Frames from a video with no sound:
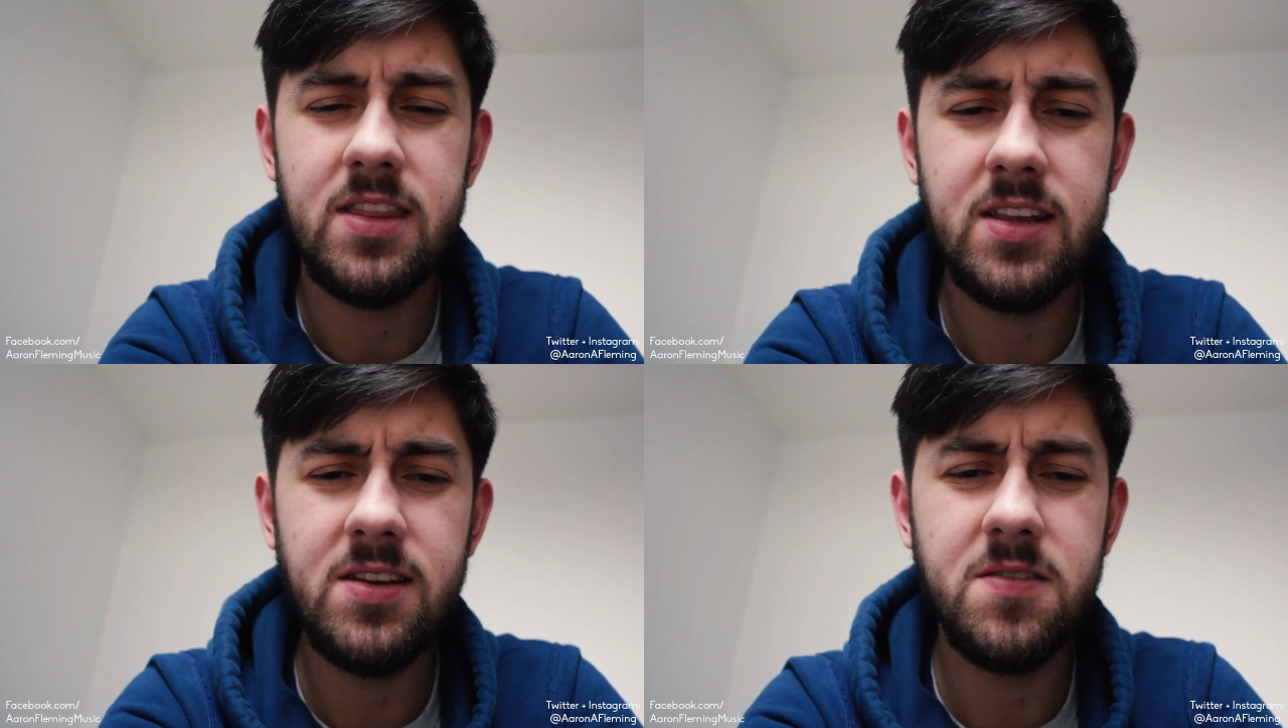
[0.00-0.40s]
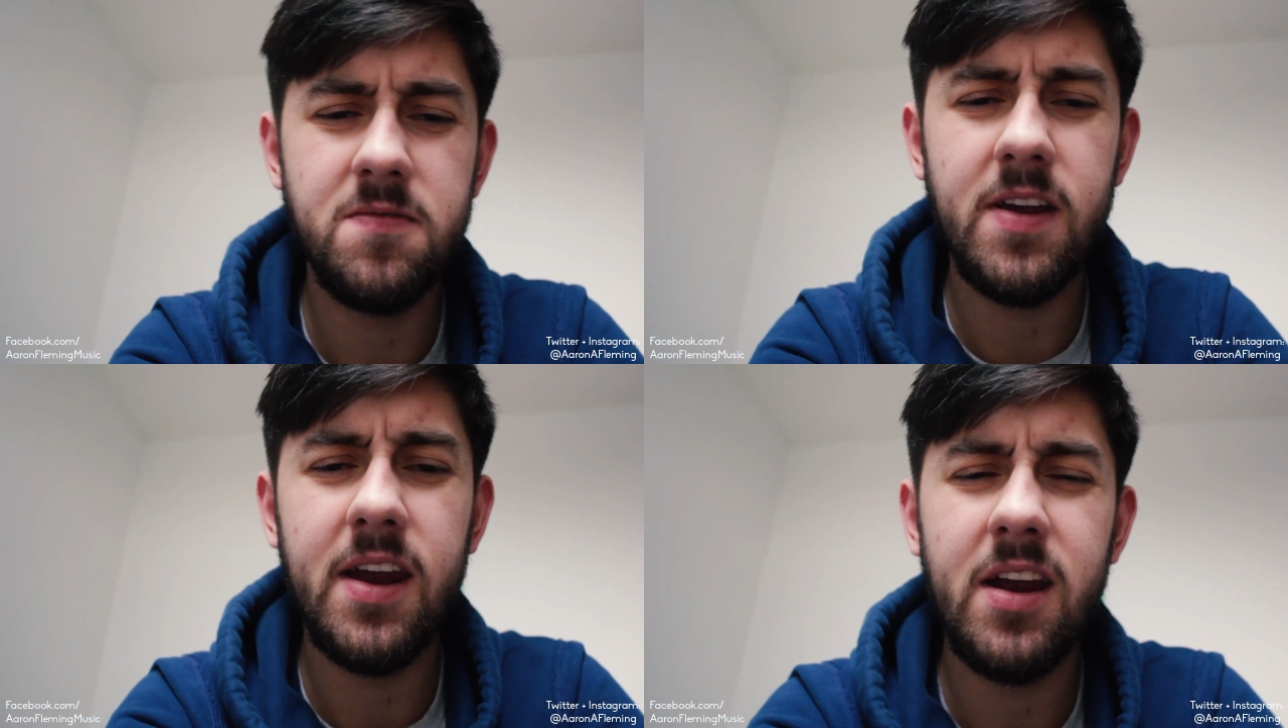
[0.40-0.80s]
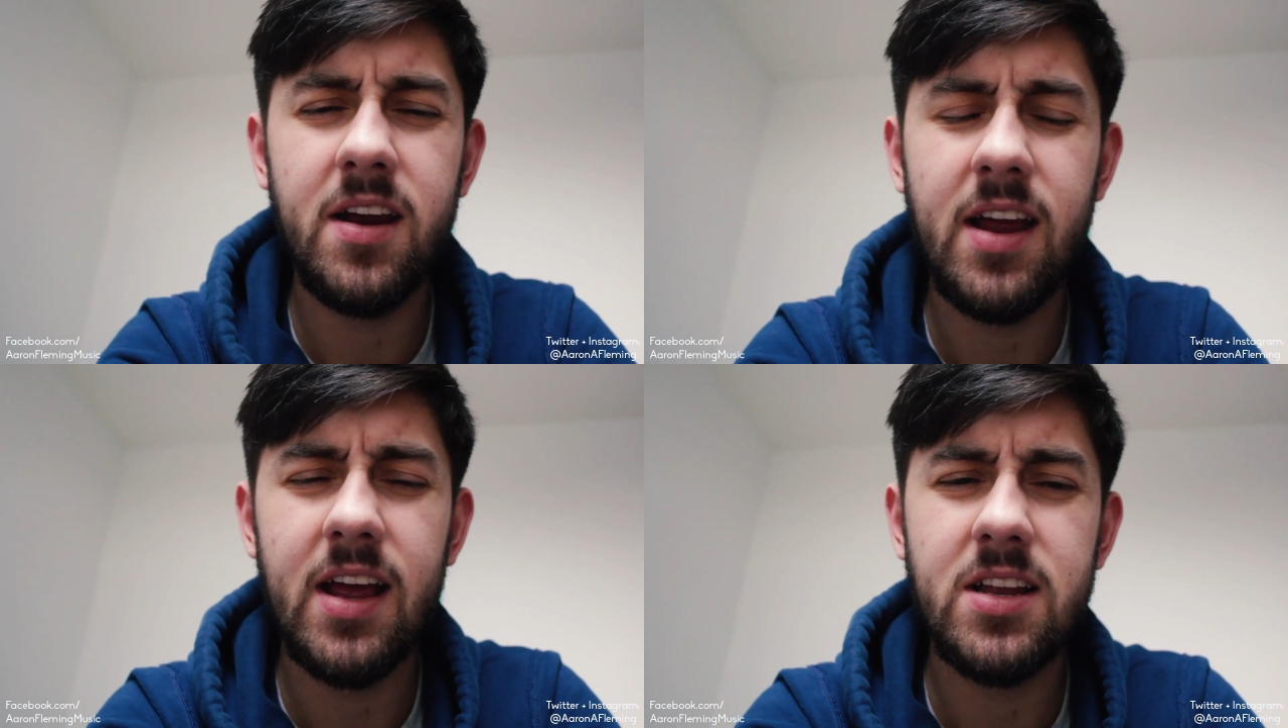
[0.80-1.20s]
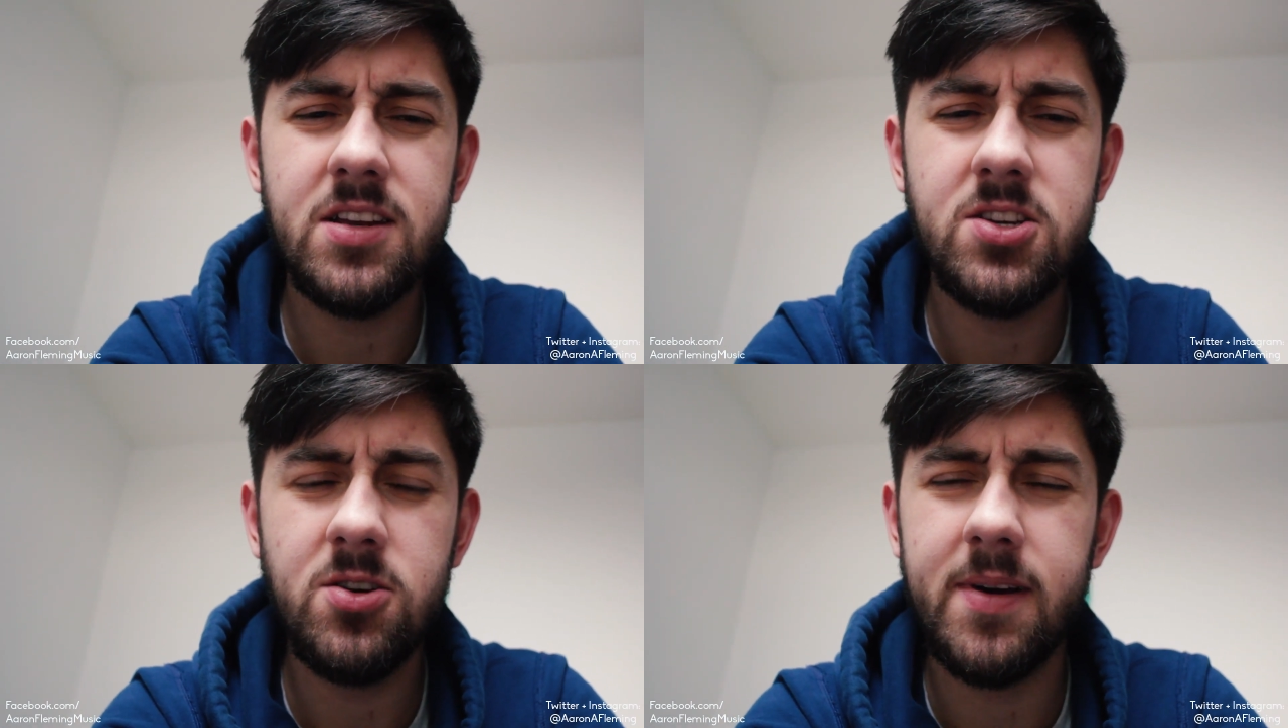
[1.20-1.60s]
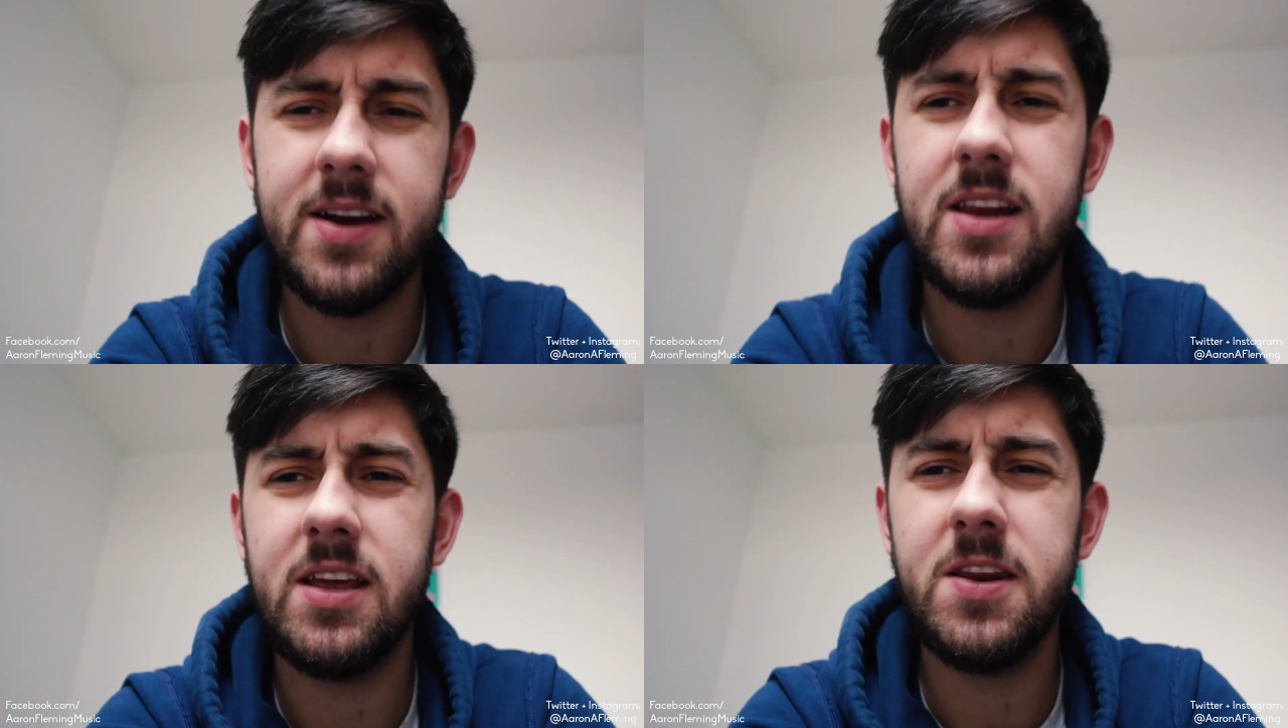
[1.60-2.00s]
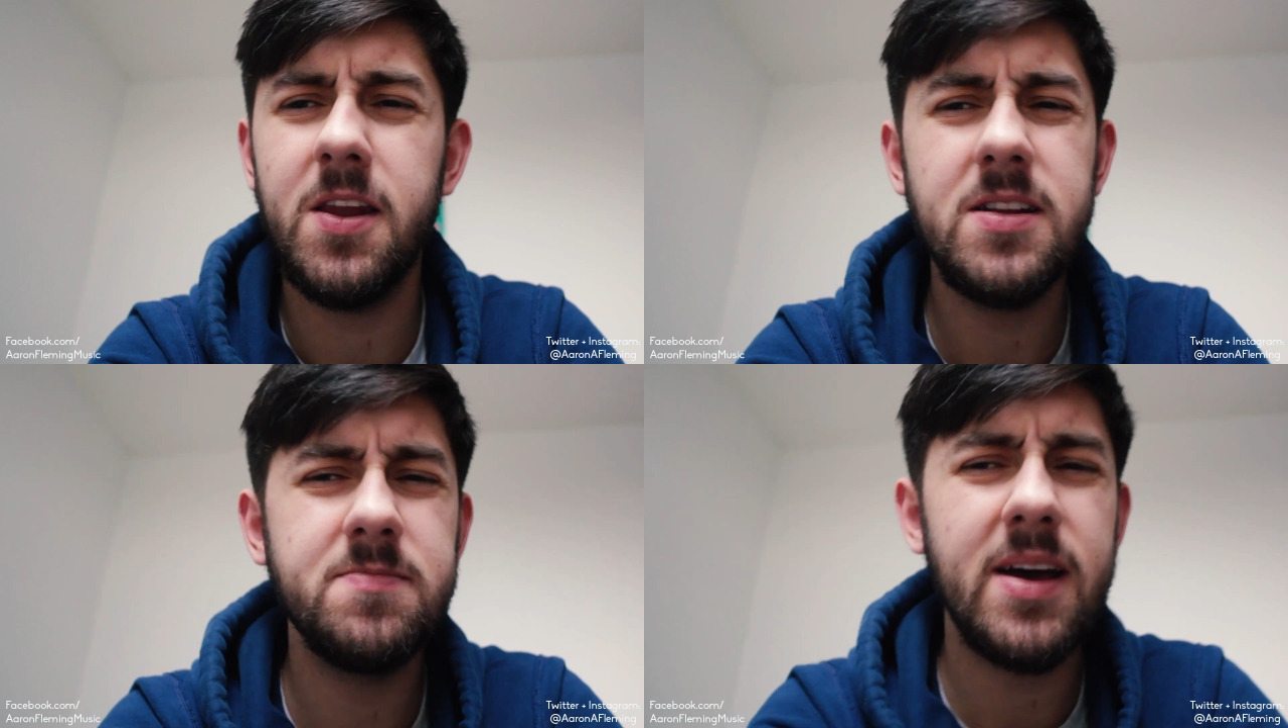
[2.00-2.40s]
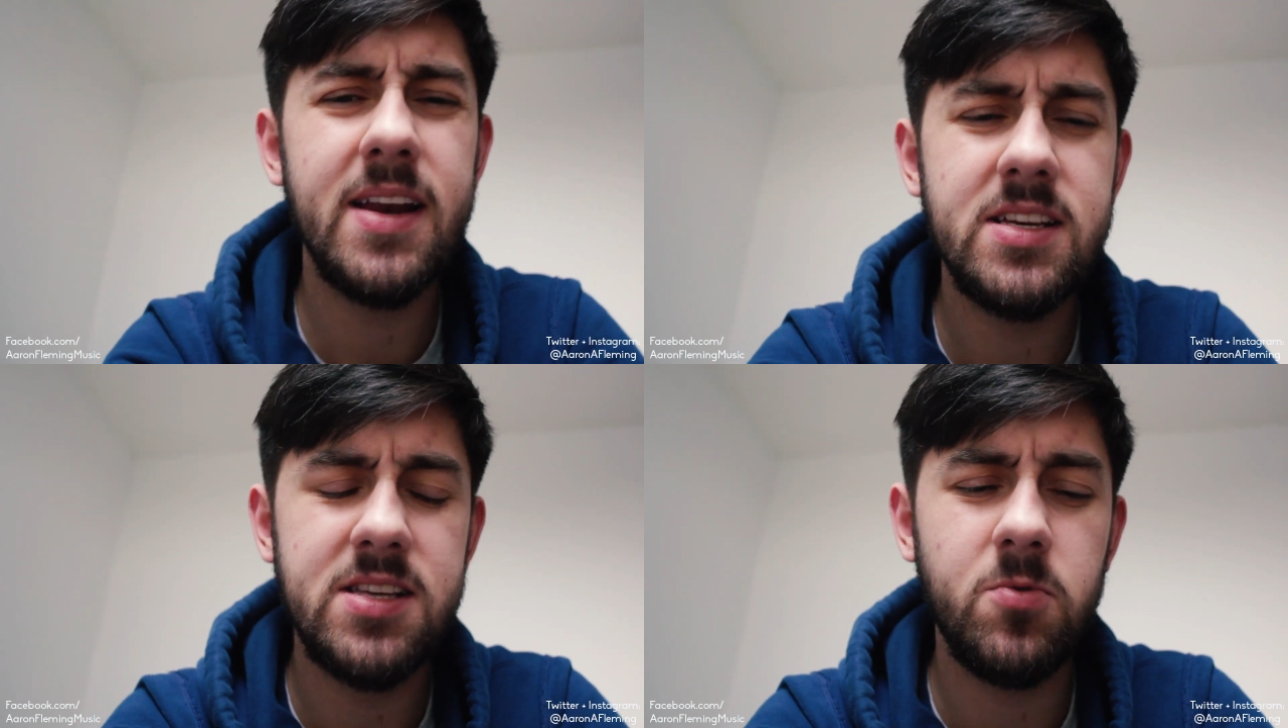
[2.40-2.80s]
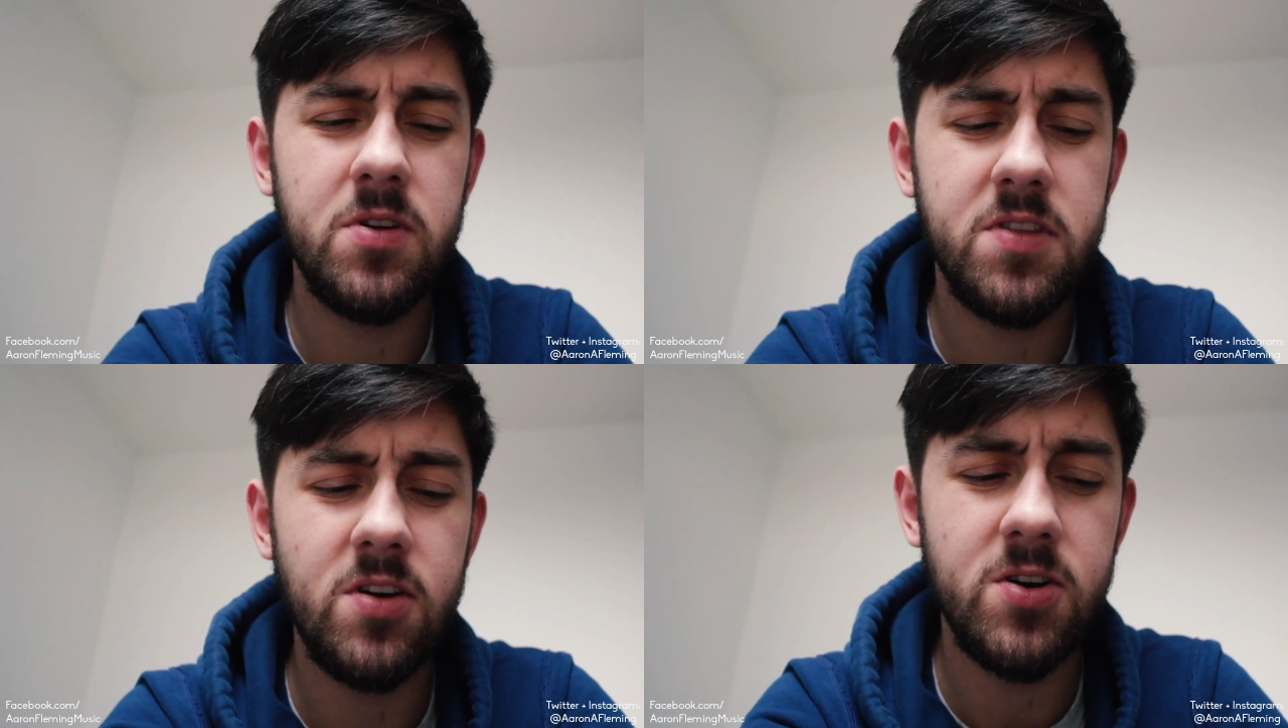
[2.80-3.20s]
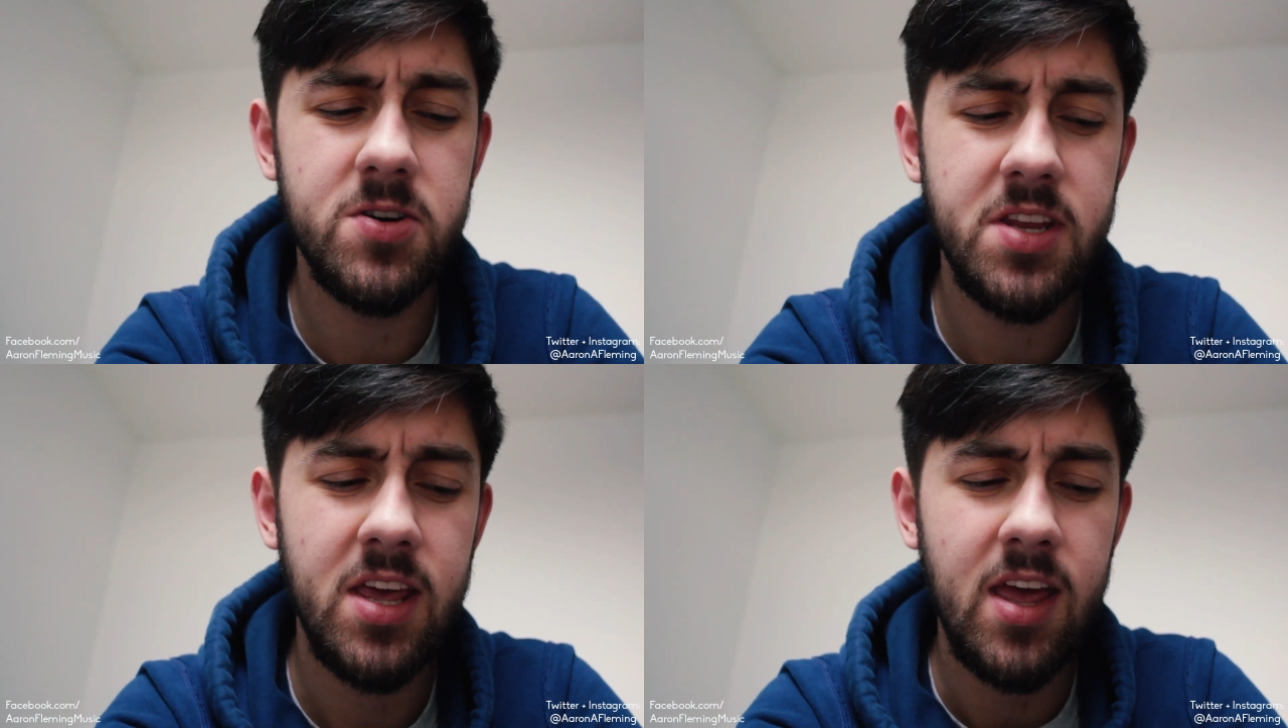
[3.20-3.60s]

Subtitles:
didn't fare too badly. Not as badly as I would have thought.